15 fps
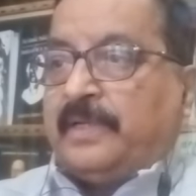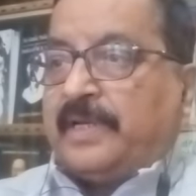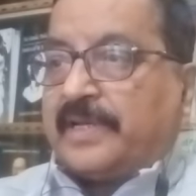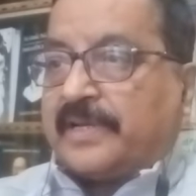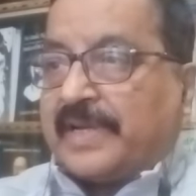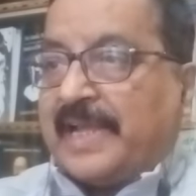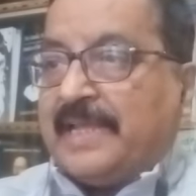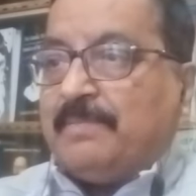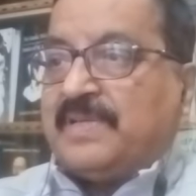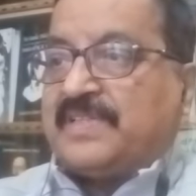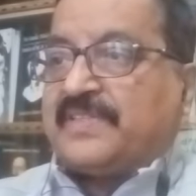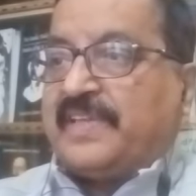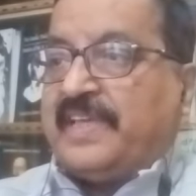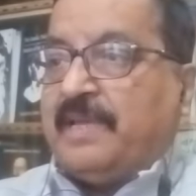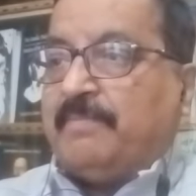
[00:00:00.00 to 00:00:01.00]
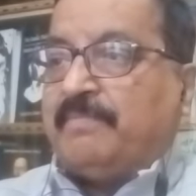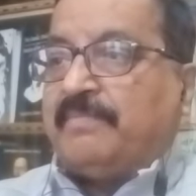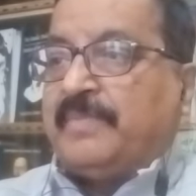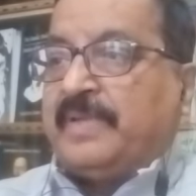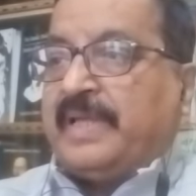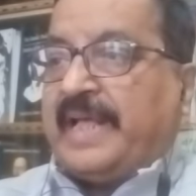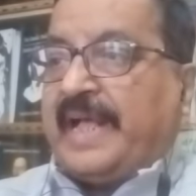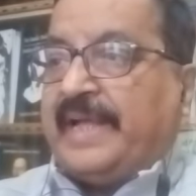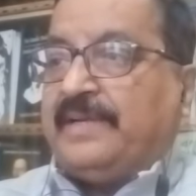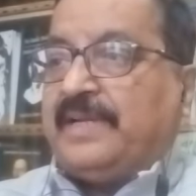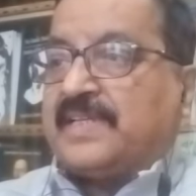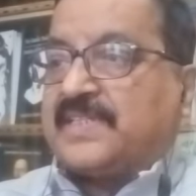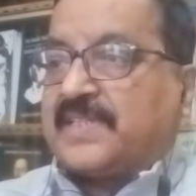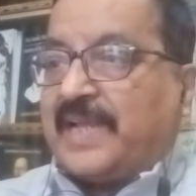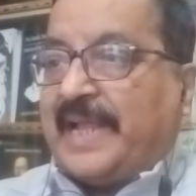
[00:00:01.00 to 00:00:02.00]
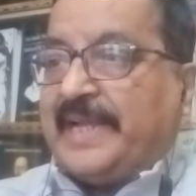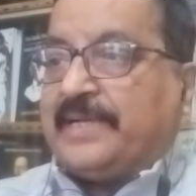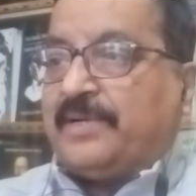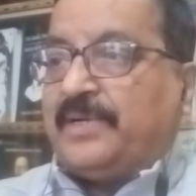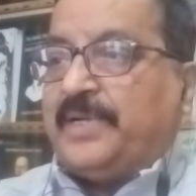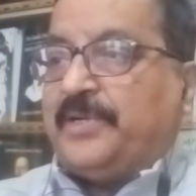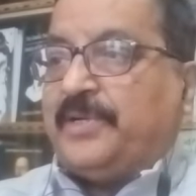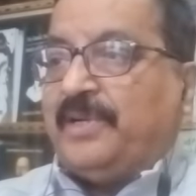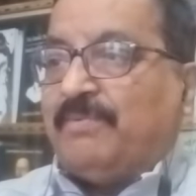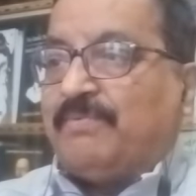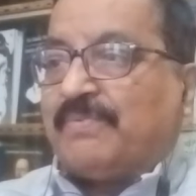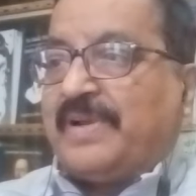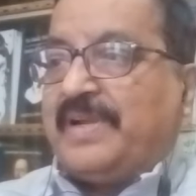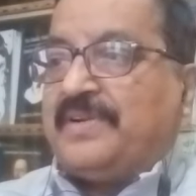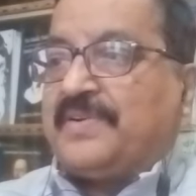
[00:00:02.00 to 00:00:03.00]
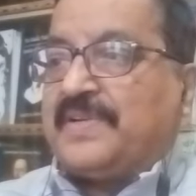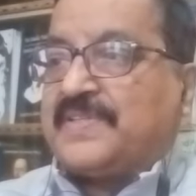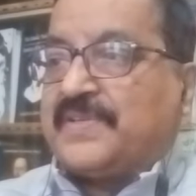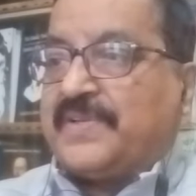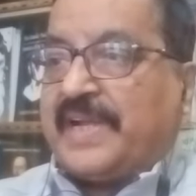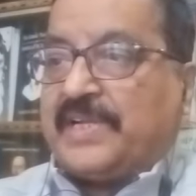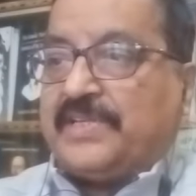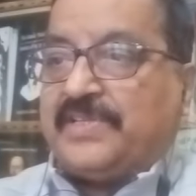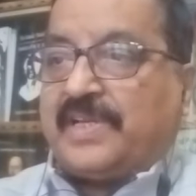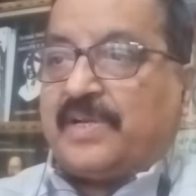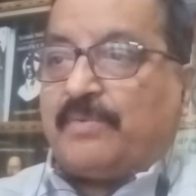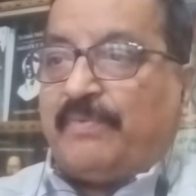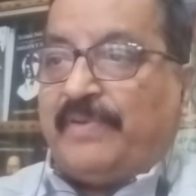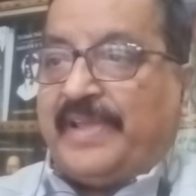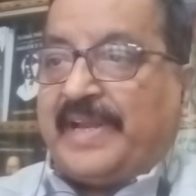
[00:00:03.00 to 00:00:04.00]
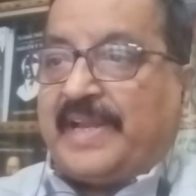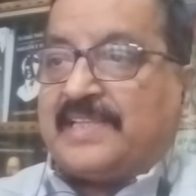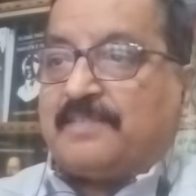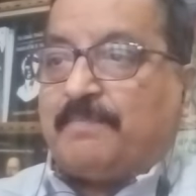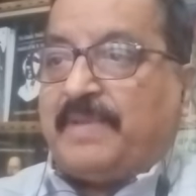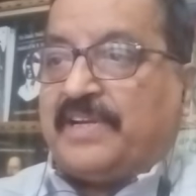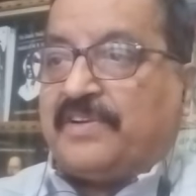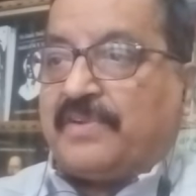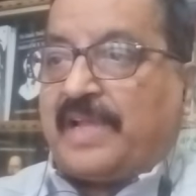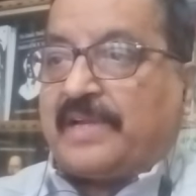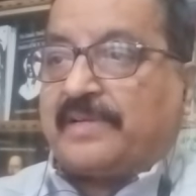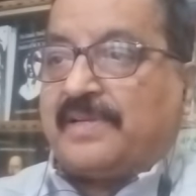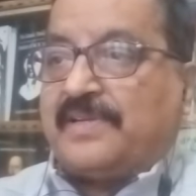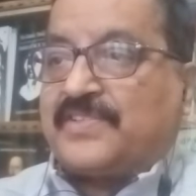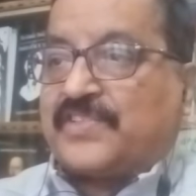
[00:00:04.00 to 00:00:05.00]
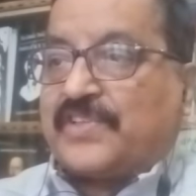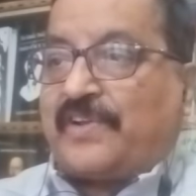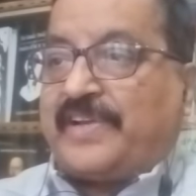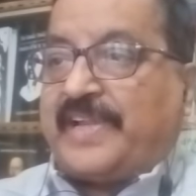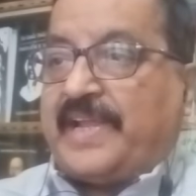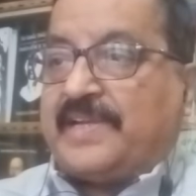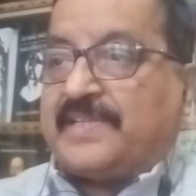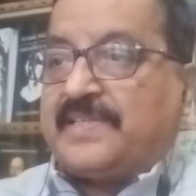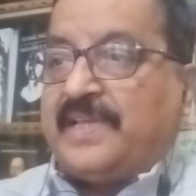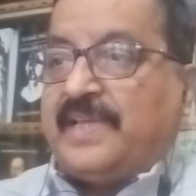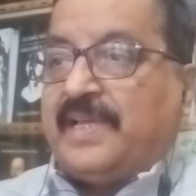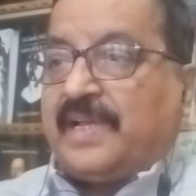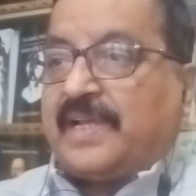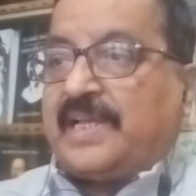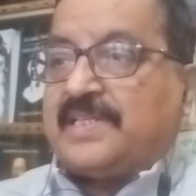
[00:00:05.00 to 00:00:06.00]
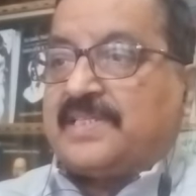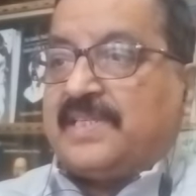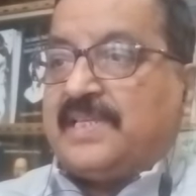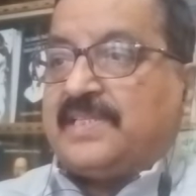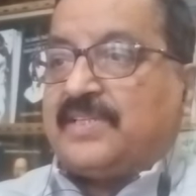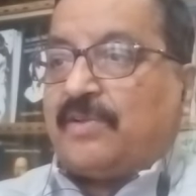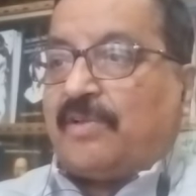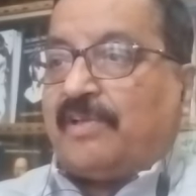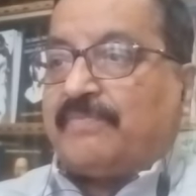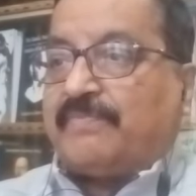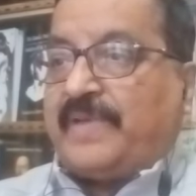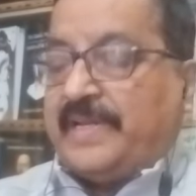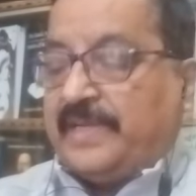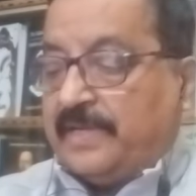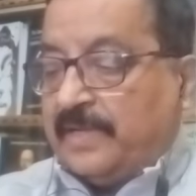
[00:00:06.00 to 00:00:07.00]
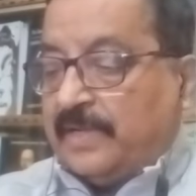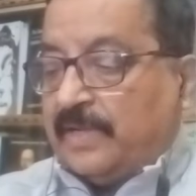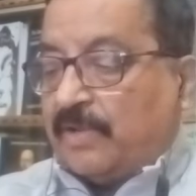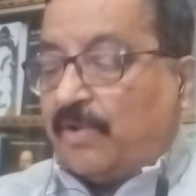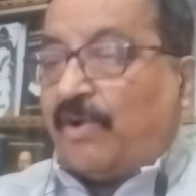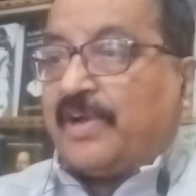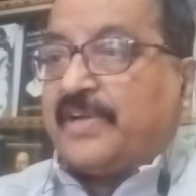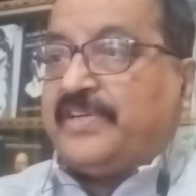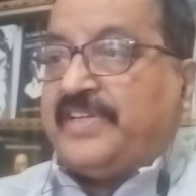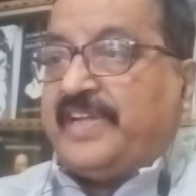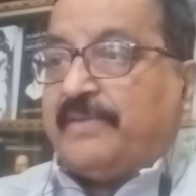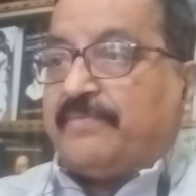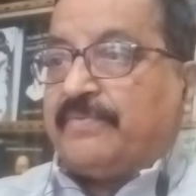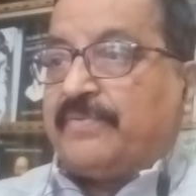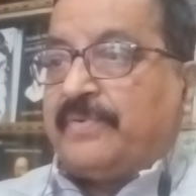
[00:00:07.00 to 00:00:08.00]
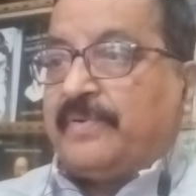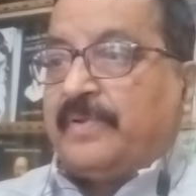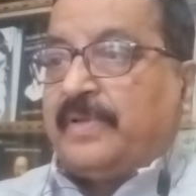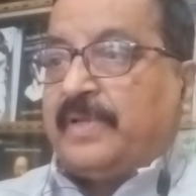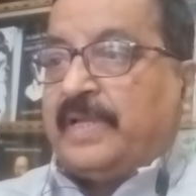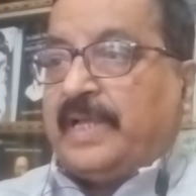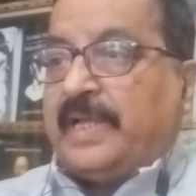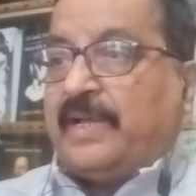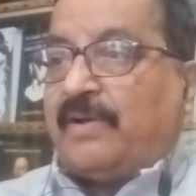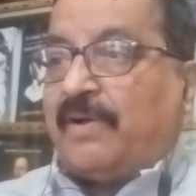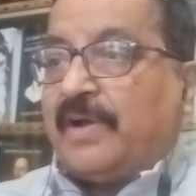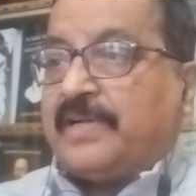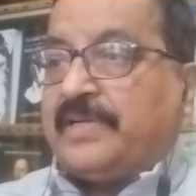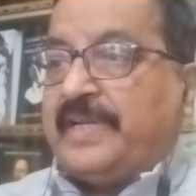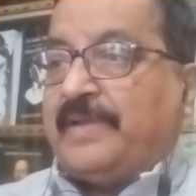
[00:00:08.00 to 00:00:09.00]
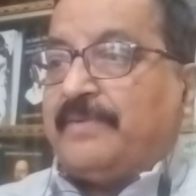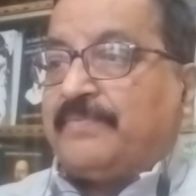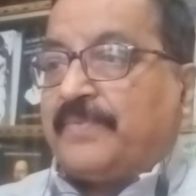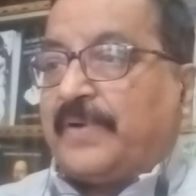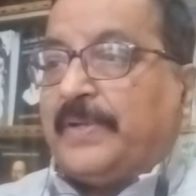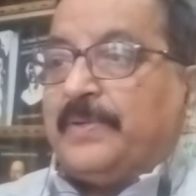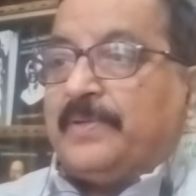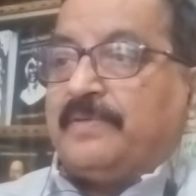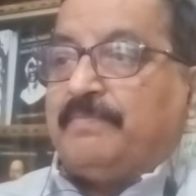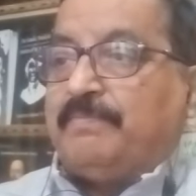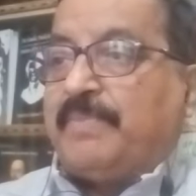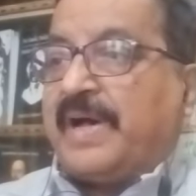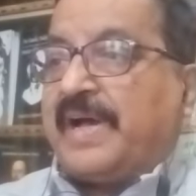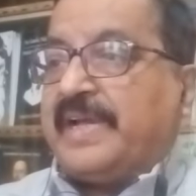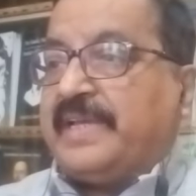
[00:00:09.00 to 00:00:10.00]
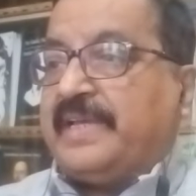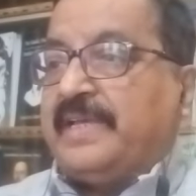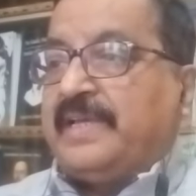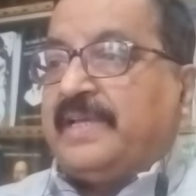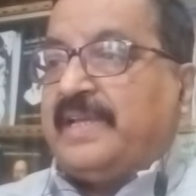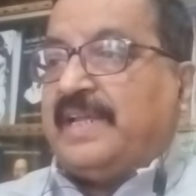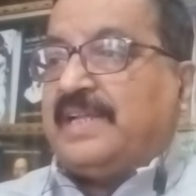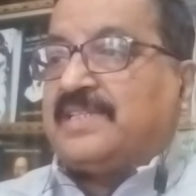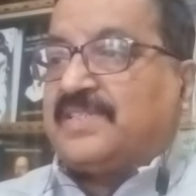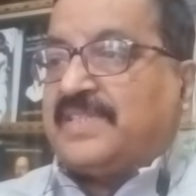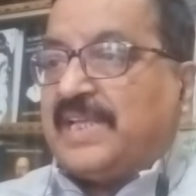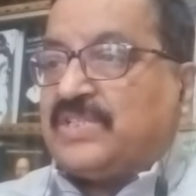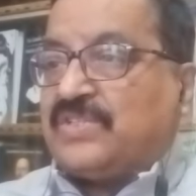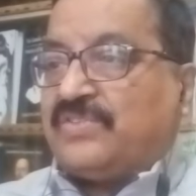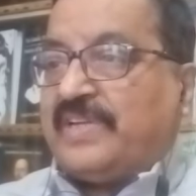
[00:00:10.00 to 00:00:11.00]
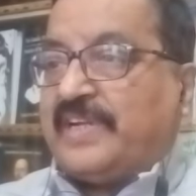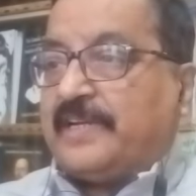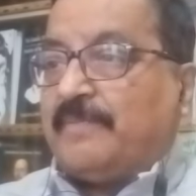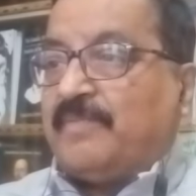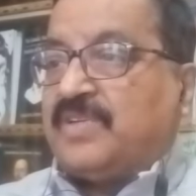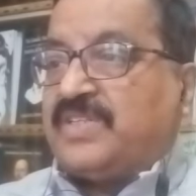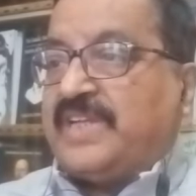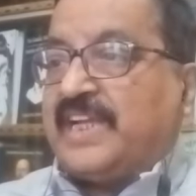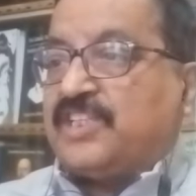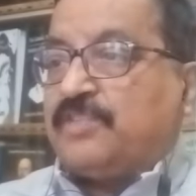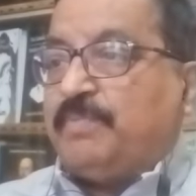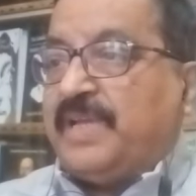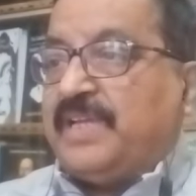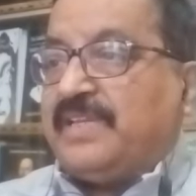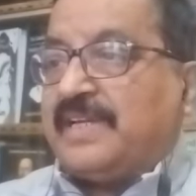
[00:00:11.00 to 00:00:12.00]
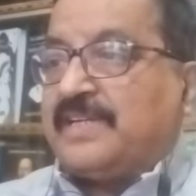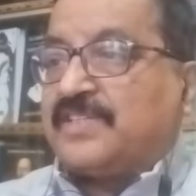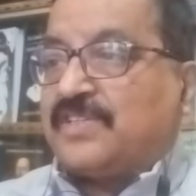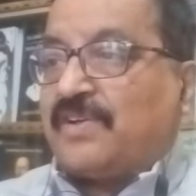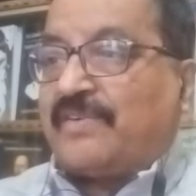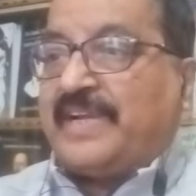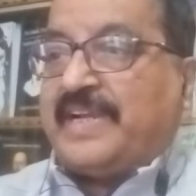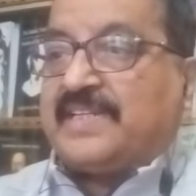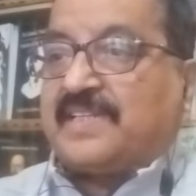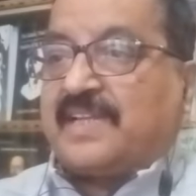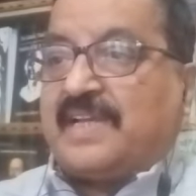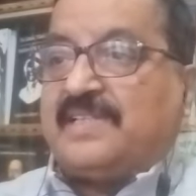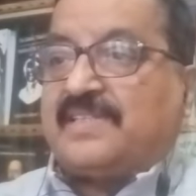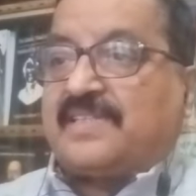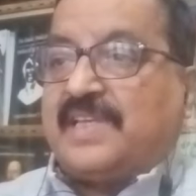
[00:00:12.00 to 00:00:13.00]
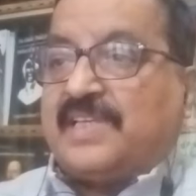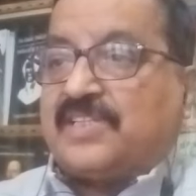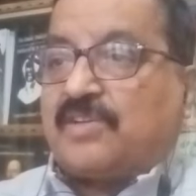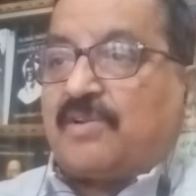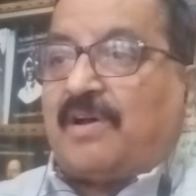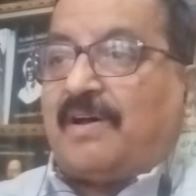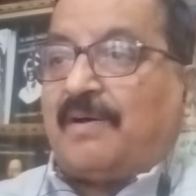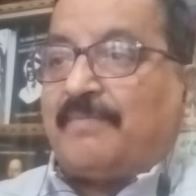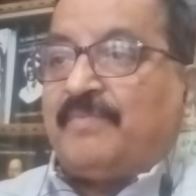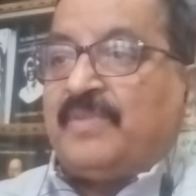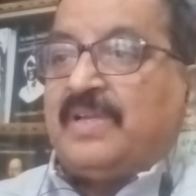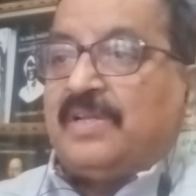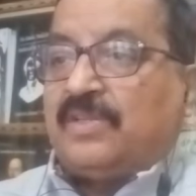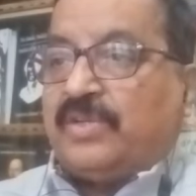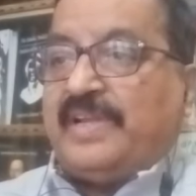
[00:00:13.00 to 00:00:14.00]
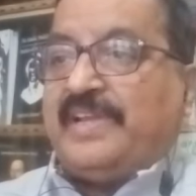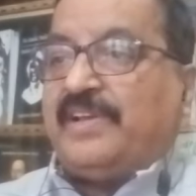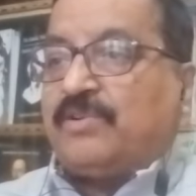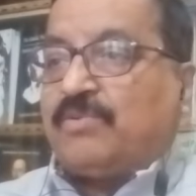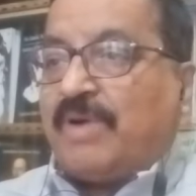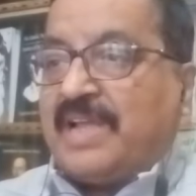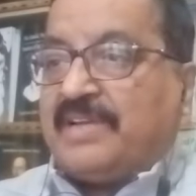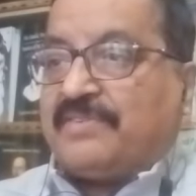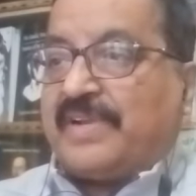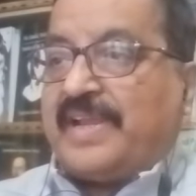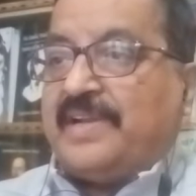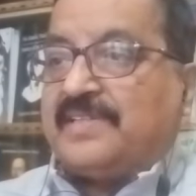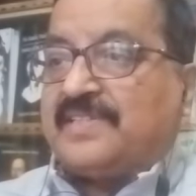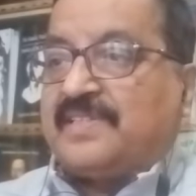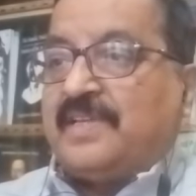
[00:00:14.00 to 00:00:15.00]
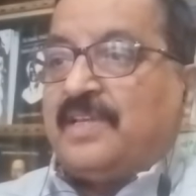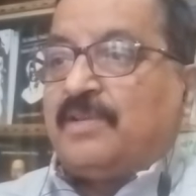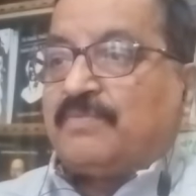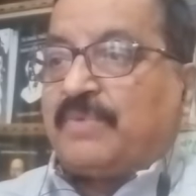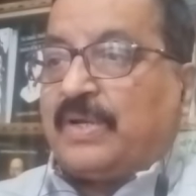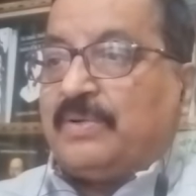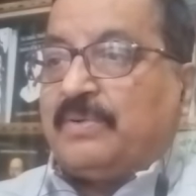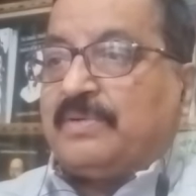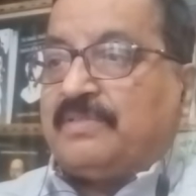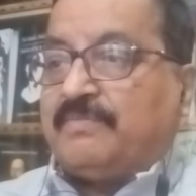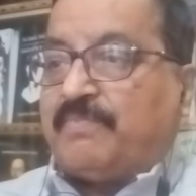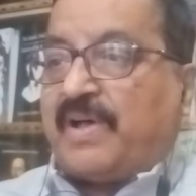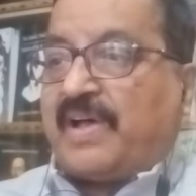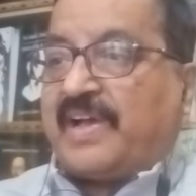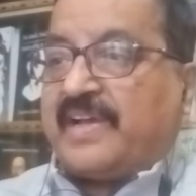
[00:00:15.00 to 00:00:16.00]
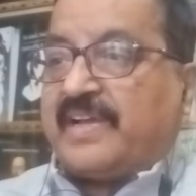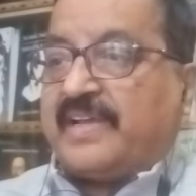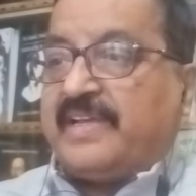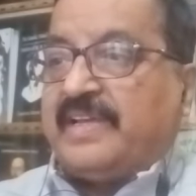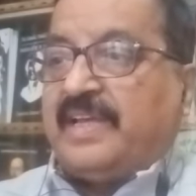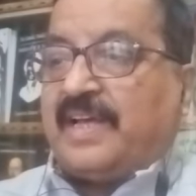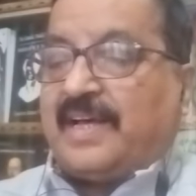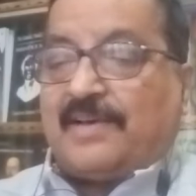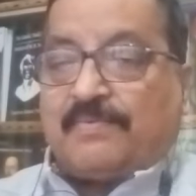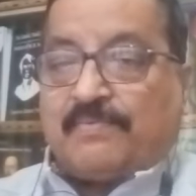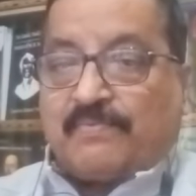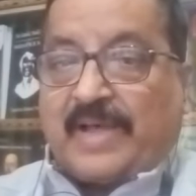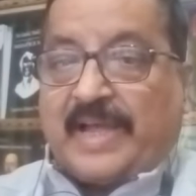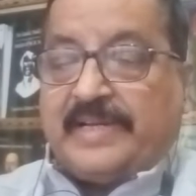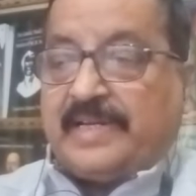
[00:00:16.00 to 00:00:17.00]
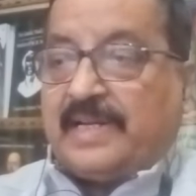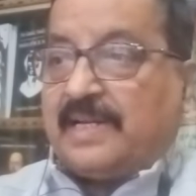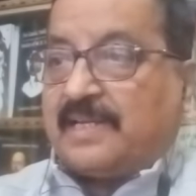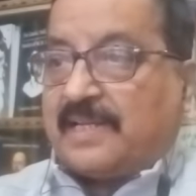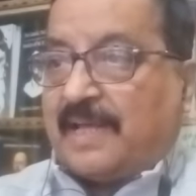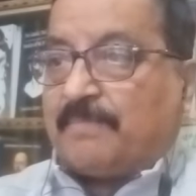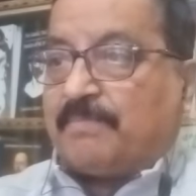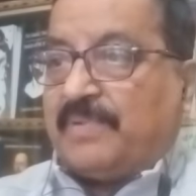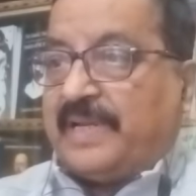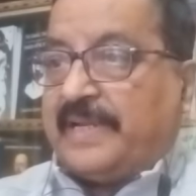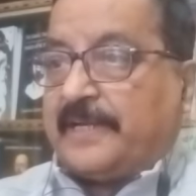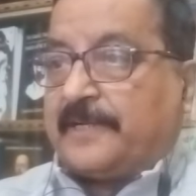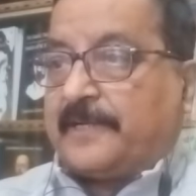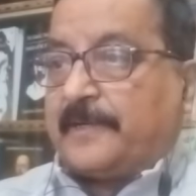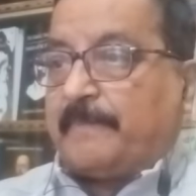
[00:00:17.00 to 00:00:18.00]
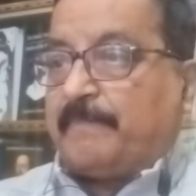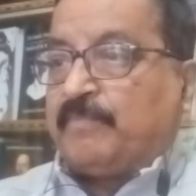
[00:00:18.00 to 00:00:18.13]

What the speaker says: rhyme scheme and a slightly different structure, whereas Petrarchan sonnets consist of an octave followed by a sestet. Shakespearean sonnets consist of three quatrains followed by a final couplet.